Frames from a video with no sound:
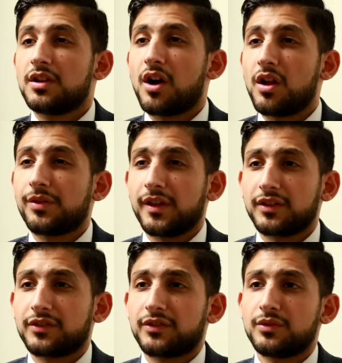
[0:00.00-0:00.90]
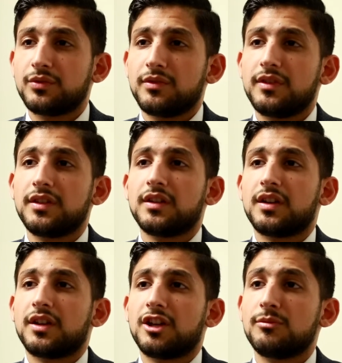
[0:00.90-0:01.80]
all thanks to the
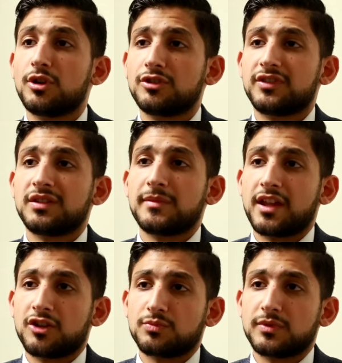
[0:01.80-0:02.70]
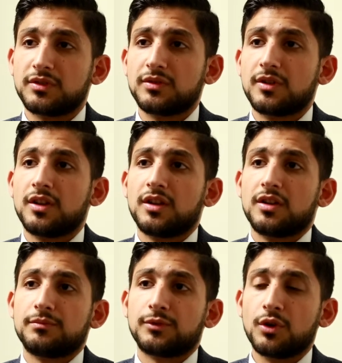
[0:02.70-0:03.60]
emergency management
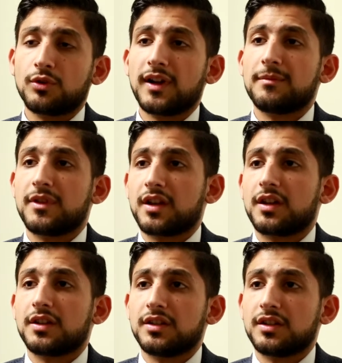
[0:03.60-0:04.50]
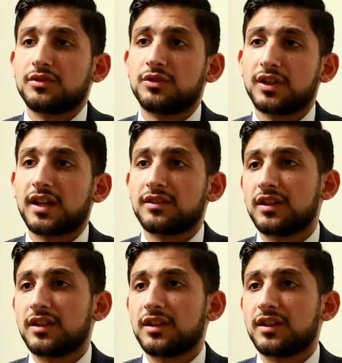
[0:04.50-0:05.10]
program that I took at